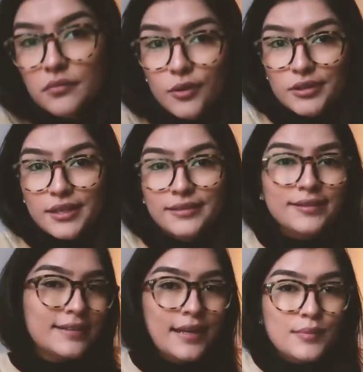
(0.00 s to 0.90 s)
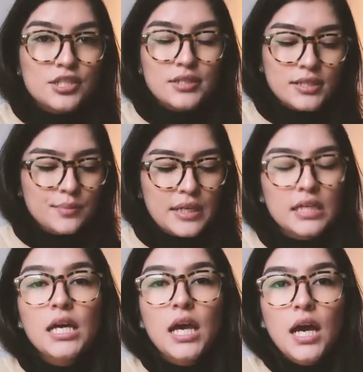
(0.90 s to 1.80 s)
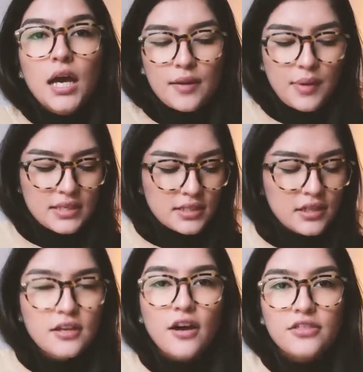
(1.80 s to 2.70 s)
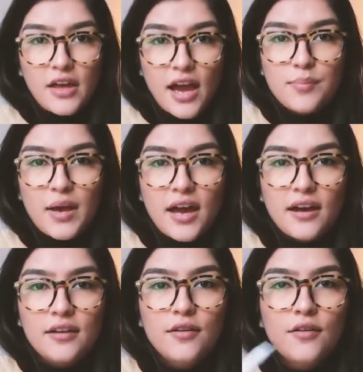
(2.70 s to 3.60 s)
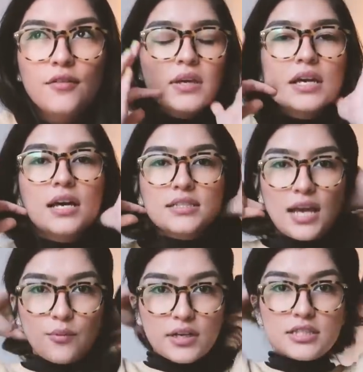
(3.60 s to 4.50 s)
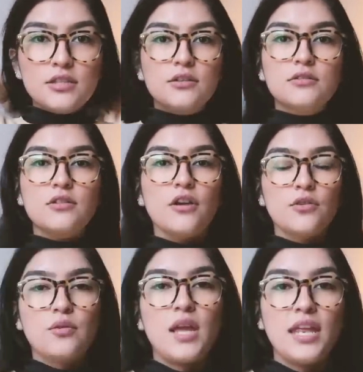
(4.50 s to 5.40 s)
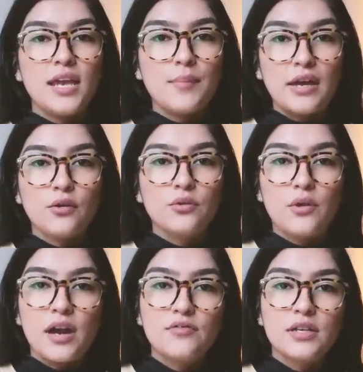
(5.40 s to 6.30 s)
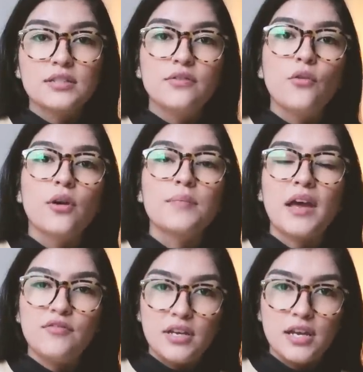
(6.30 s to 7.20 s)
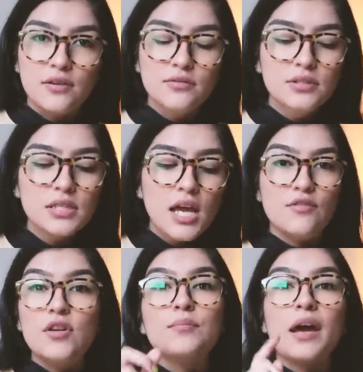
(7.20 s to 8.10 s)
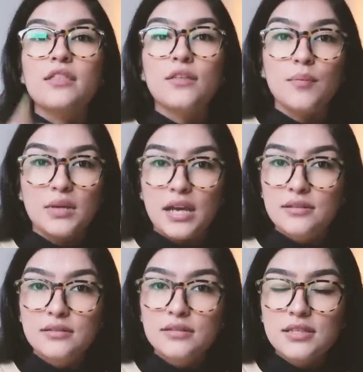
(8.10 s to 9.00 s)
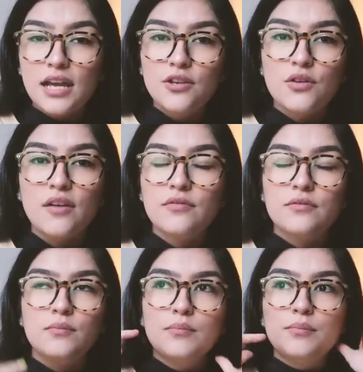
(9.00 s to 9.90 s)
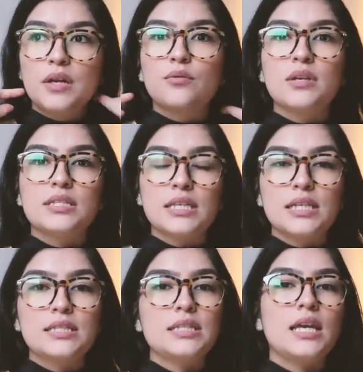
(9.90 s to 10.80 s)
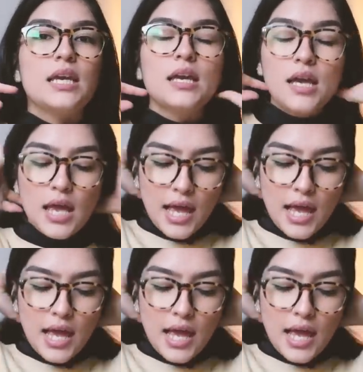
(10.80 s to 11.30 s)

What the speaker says: hold on, let me just explain. I basically got the iPad because I wanted to start creating my own graphics for my videos. Even my thumbnails that you have been recently seeing,